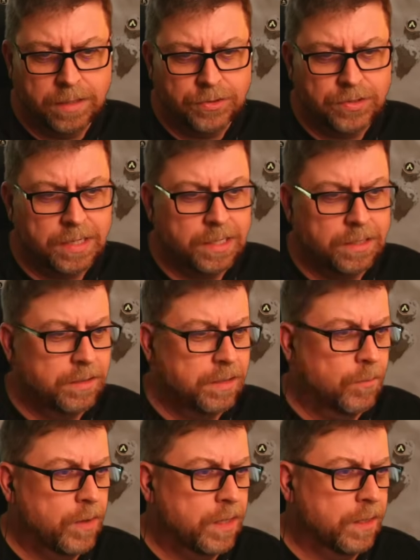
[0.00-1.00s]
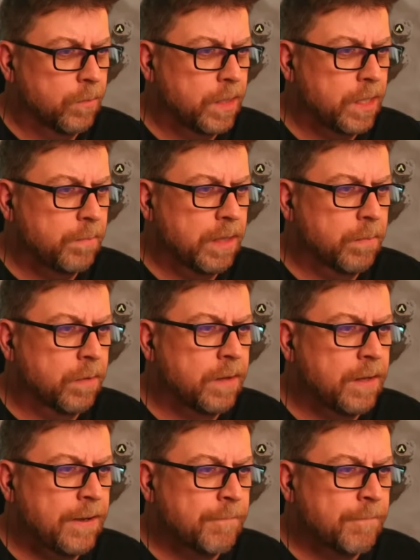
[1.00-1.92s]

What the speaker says: shout out to the Awakening Wiki people,